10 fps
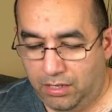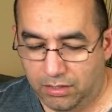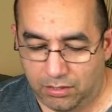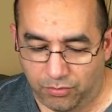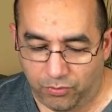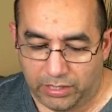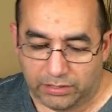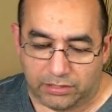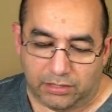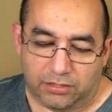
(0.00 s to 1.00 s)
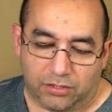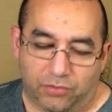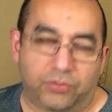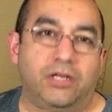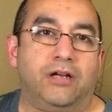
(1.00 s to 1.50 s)
you know, one instance,
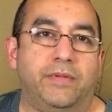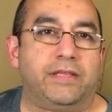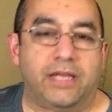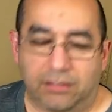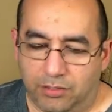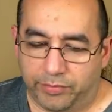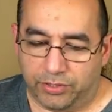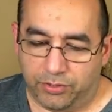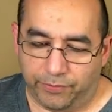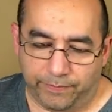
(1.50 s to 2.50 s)
so we'll talk about that a little bit too.